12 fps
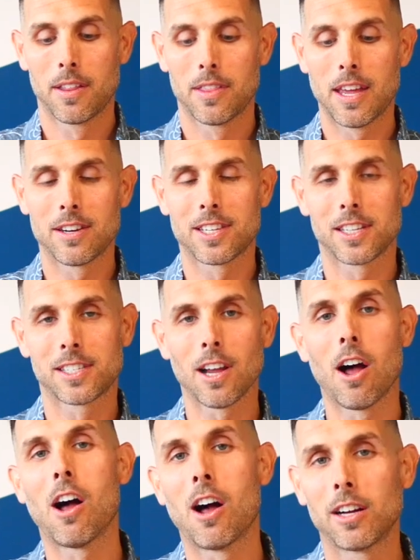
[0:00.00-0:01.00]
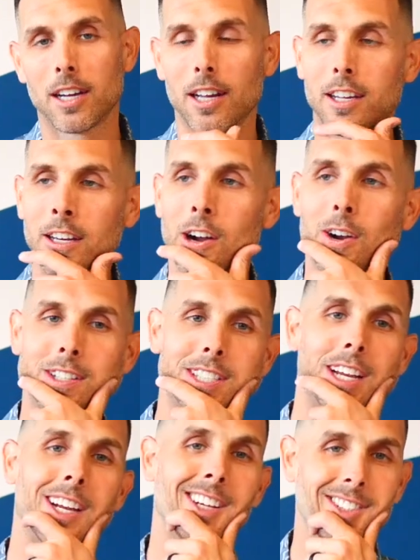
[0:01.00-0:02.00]
There's a song, you know, it's
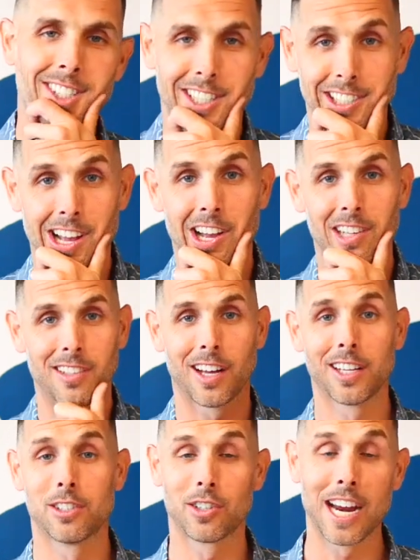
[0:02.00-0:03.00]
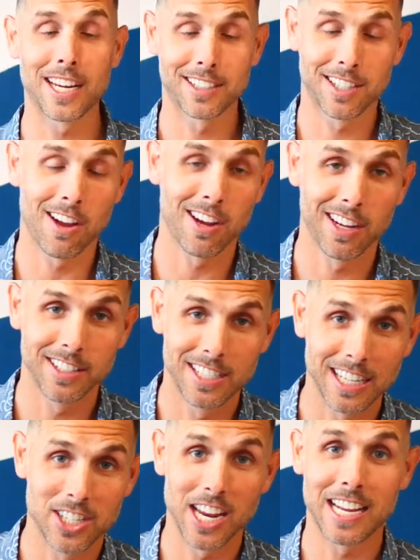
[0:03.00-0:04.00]
a song, a Drake song and
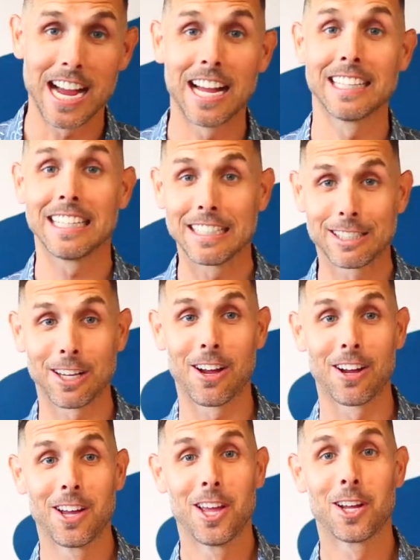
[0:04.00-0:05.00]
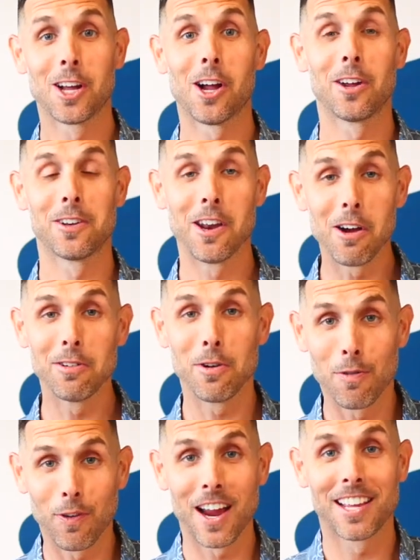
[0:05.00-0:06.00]
DJ Khaled song called No
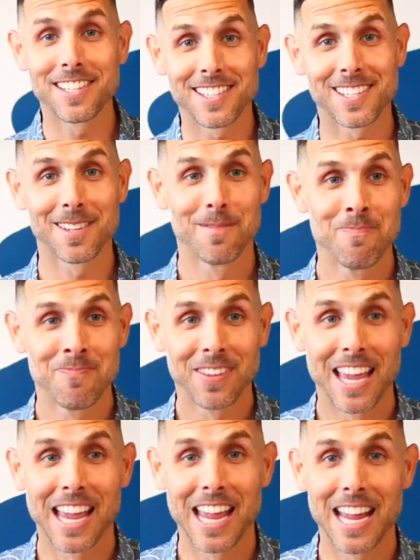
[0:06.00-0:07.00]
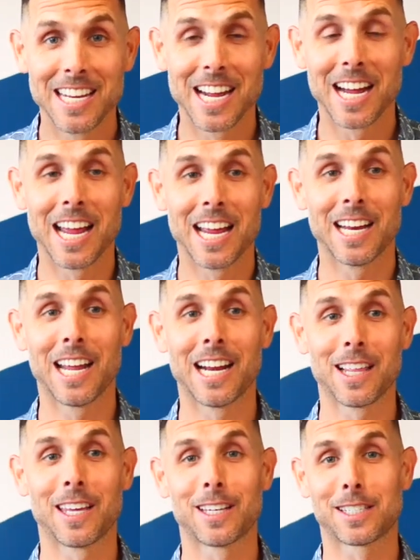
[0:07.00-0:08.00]
New Friends. And
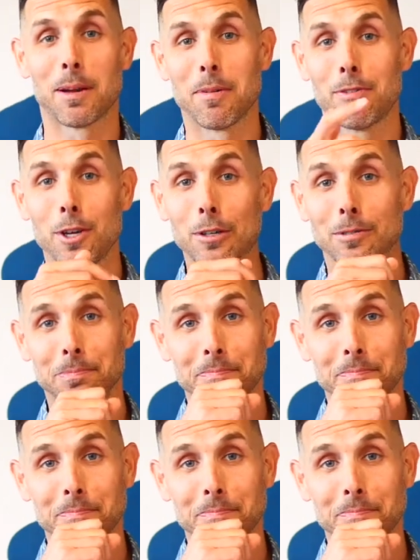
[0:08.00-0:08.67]
I think some of you